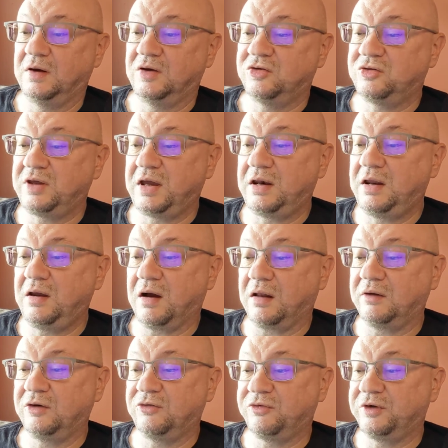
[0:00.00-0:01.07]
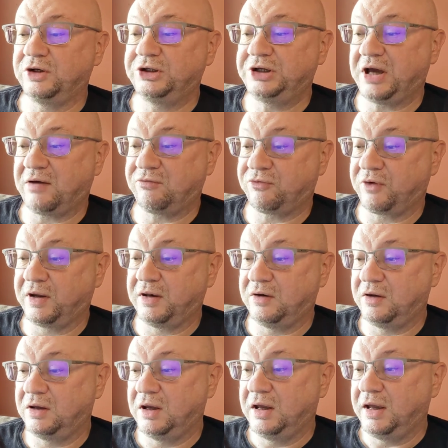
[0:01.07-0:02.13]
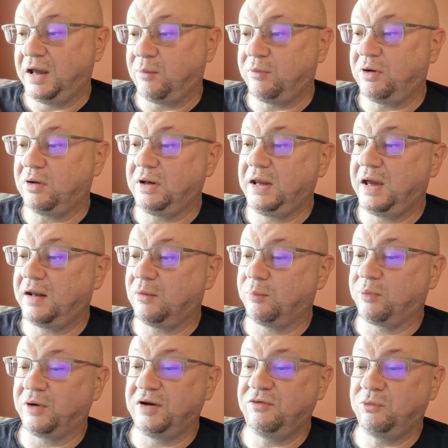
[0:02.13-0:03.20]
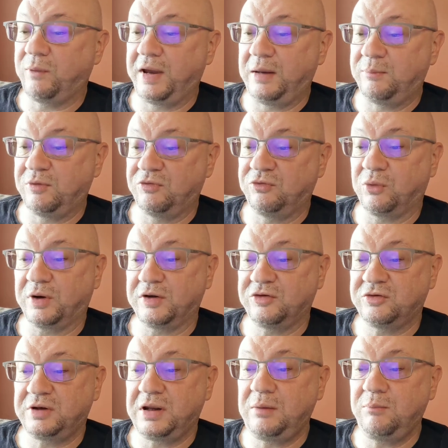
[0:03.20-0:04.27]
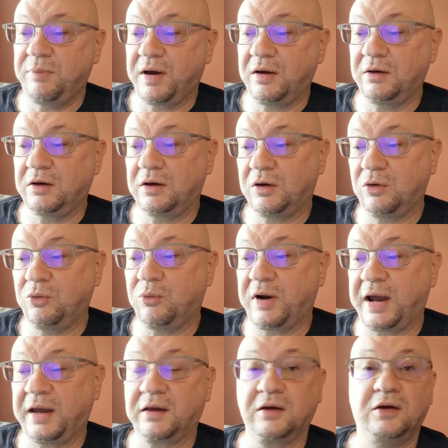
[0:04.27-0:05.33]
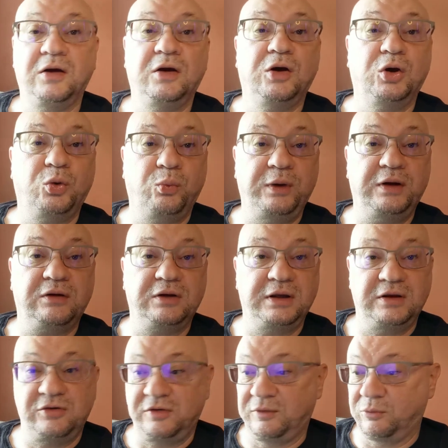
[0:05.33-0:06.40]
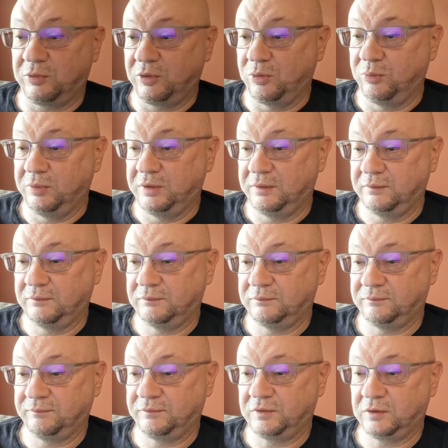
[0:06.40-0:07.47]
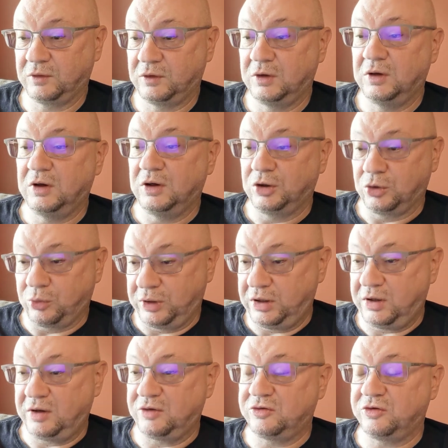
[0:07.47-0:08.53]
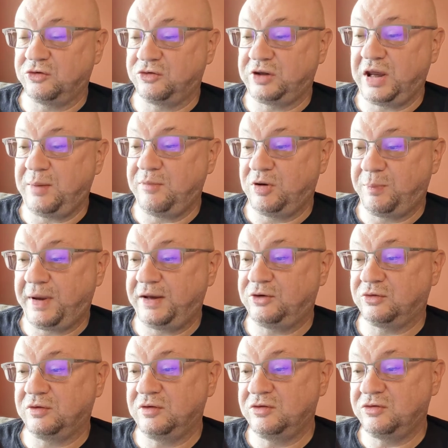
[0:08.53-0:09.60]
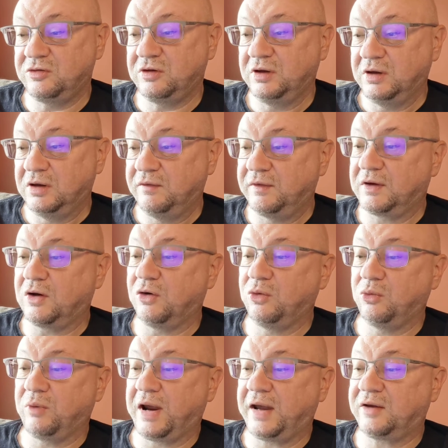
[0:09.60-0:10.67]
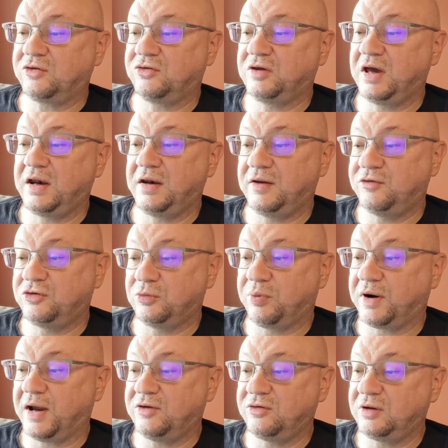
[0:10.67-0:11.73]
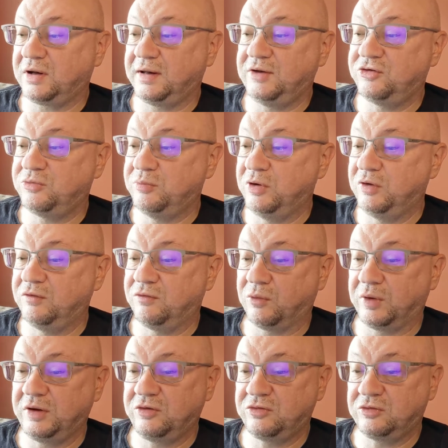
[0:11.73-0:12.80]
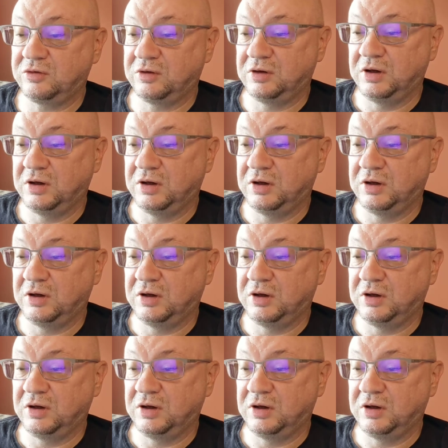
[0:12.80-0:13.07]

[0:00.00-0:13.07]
Sandy hollered for a shop friend, and we only had a brief wait before a steampunk coat rack wheeled into the room. "Greetings, esteemed patrons," the coat rack said in a surprisingly smooth voice.